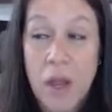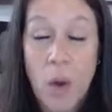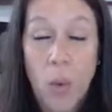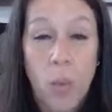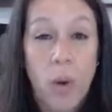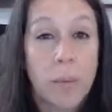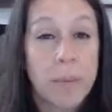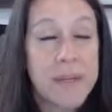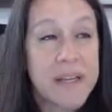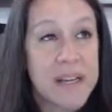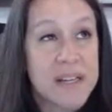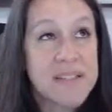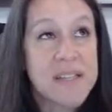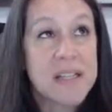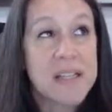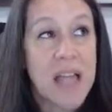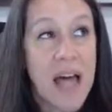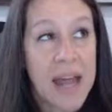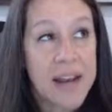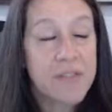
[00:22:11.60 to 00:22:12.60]
Well, because a
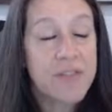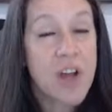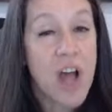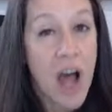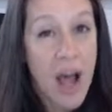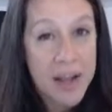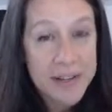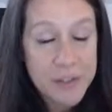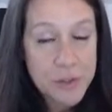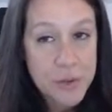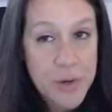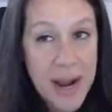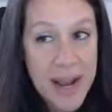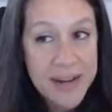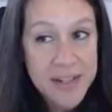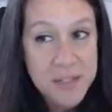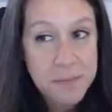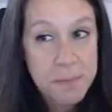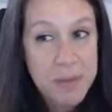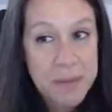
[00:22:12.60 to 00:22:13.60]
lot of
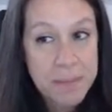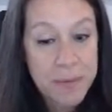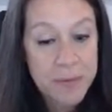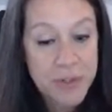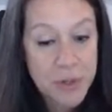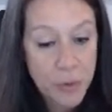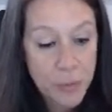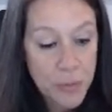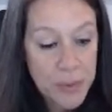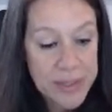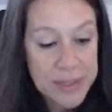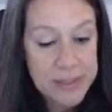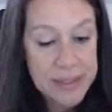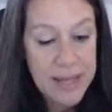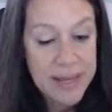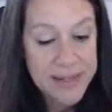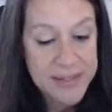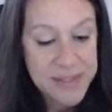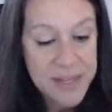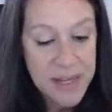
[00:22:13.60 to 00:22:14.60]
contracts, people don't
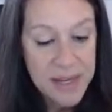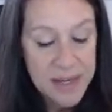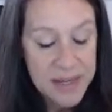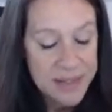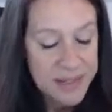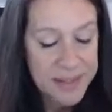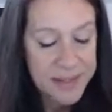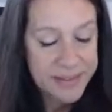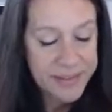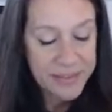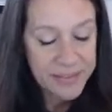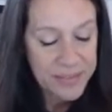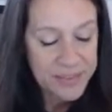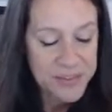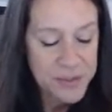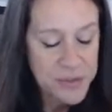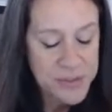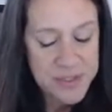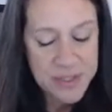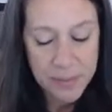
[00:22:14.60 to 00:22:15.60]
realize
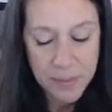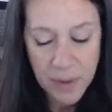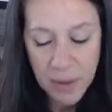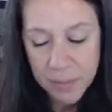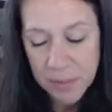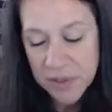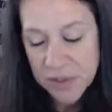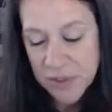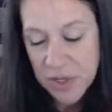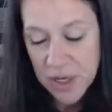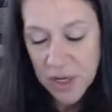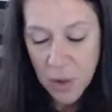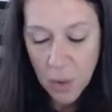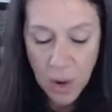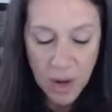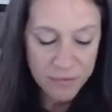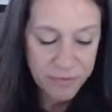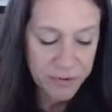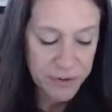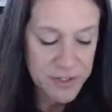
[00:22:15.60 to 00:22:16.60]
this is some. I'm just going to go
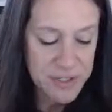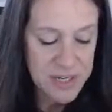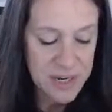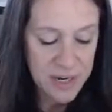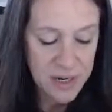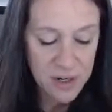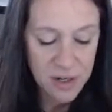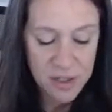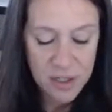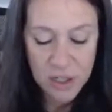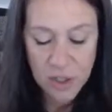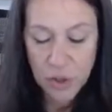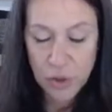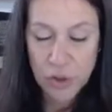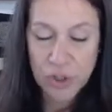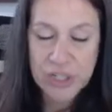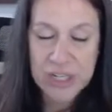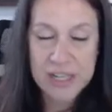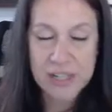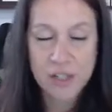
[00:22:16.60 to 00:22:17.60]
off for a second on a
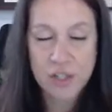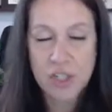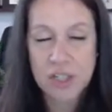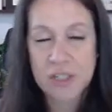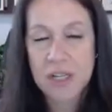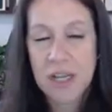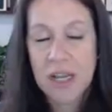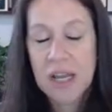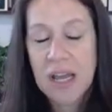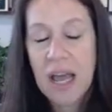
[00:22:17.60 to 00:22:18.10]
little tangent.